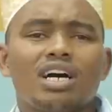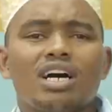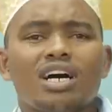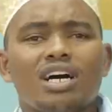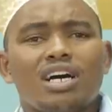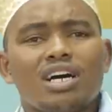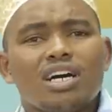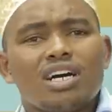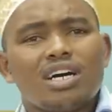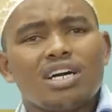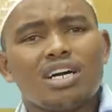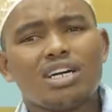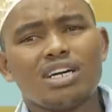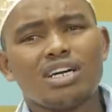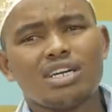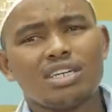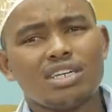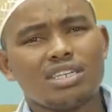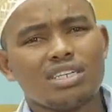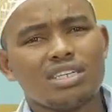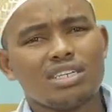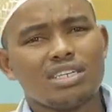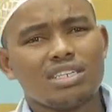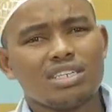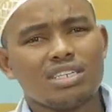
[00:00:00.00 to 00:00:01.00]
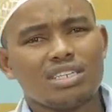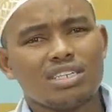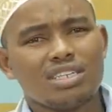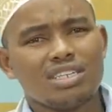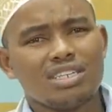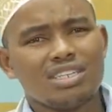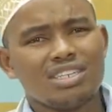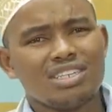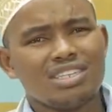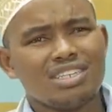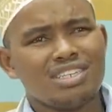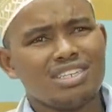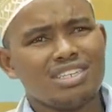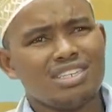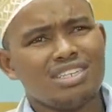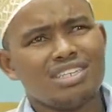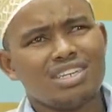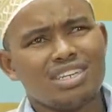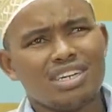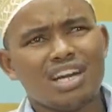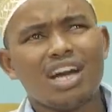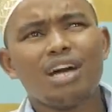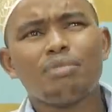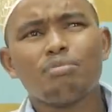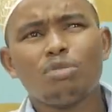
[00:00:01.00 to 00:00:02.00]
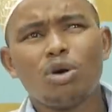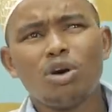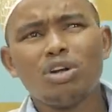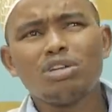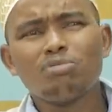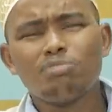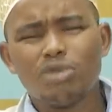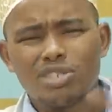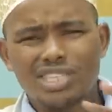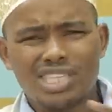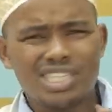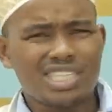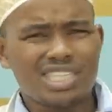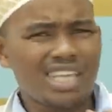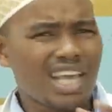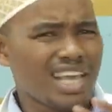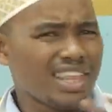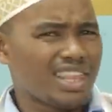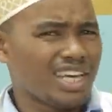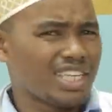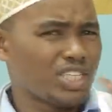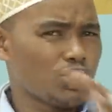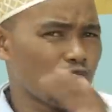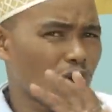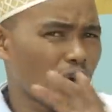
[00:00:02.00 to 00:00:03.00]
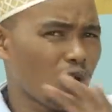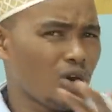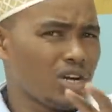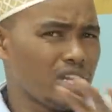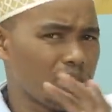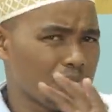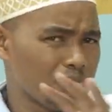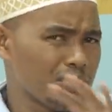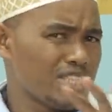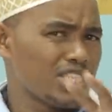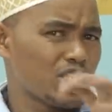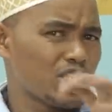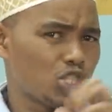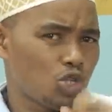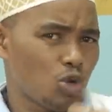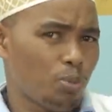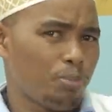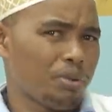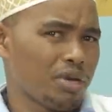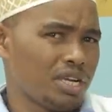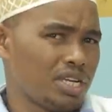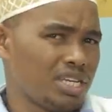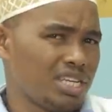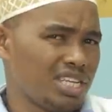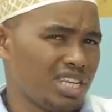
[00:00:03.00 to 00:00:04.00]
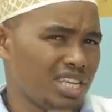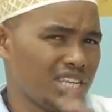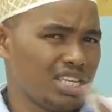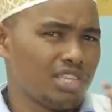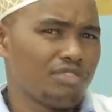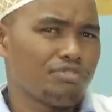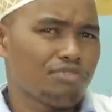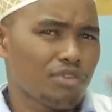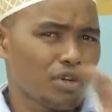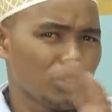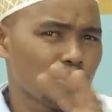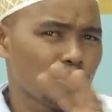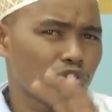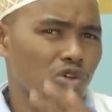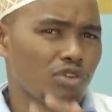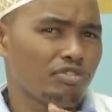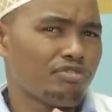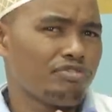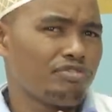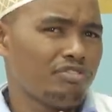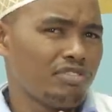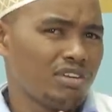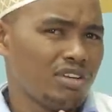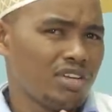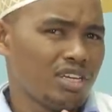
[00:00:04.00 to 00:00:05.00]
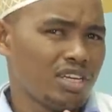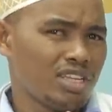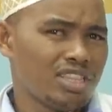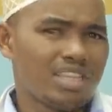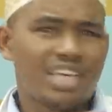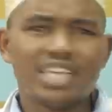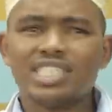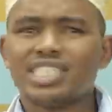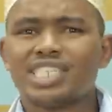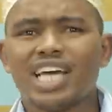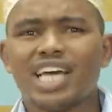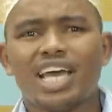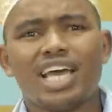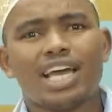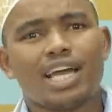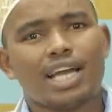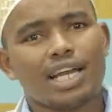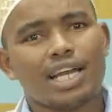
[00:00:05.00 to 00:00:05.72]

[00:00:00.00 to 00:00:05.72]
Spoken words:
I'm almost saying that you're calling me stupid in front of the entire